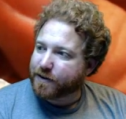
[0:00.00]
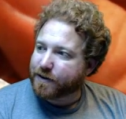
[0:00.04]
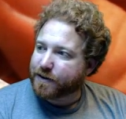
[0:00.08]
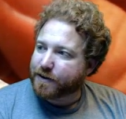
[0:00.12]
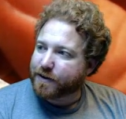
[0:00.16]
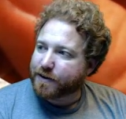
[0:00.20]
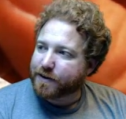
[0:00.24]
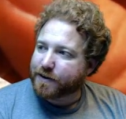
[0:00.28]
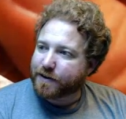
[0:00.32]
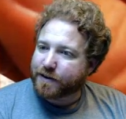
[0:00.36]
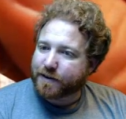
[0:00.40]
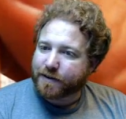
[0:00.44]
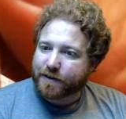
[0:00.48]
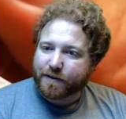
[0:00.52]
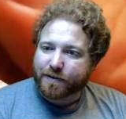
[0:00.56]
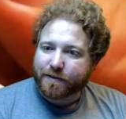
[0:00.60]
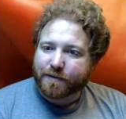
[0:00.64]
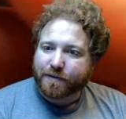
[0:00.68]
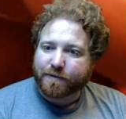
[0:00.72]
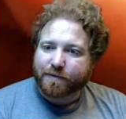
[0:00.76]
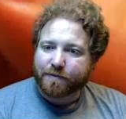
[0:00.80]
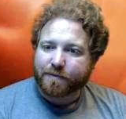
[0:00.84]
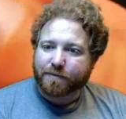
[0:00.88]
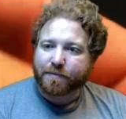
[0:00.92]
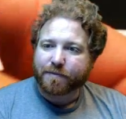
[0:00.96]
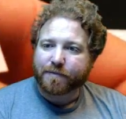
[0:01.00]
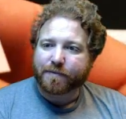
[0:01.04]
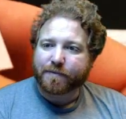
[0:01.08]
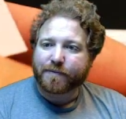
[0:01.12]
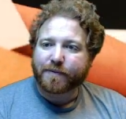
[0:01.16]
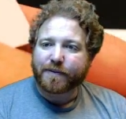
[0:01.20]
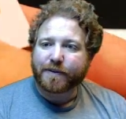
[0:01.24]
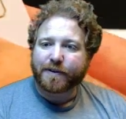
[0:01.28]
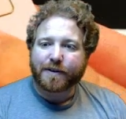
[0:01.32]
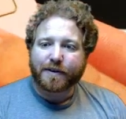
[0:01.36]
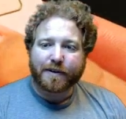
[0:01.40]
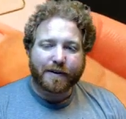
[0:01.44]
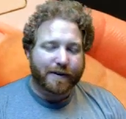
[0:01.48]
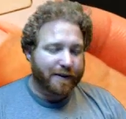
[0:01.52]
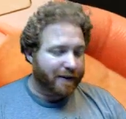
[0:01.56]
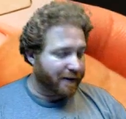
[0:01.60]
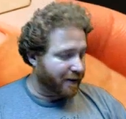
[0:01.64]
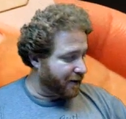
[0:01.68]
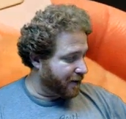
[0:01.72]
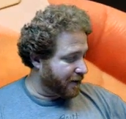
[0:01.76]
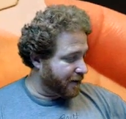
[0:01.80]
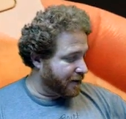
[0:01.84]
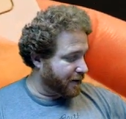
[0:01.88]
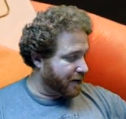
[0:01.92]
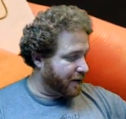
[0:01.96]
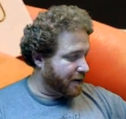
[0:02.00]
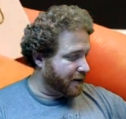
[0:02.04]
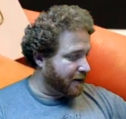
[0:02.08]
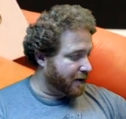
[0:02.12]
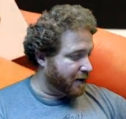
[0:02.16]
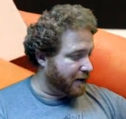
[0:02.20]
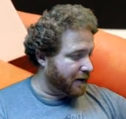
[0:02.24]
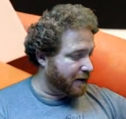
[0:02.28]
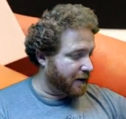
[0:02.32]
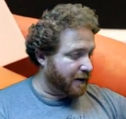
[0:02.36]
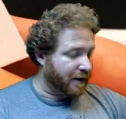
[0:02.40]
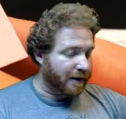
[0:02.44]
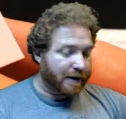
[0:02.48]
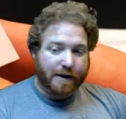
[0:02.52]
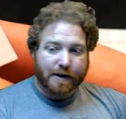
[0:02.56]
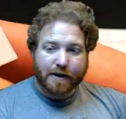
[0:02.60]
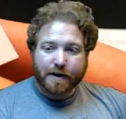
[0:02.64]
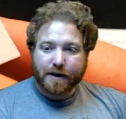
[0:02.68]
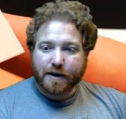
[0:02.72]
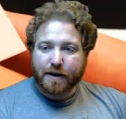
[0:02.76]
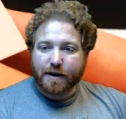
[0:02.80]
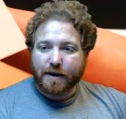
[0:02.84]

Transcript: Nobody speaks.